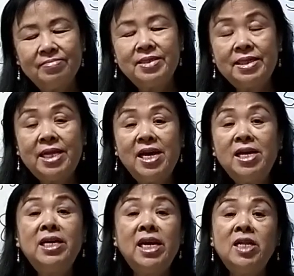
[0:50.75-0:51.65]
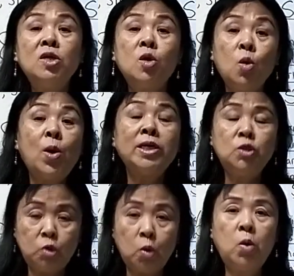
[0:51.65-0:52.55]
staying in
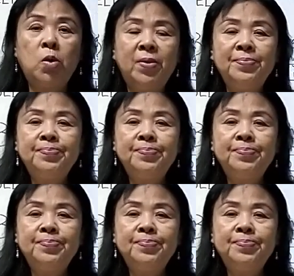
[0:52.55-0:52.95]
Kluang, Johor.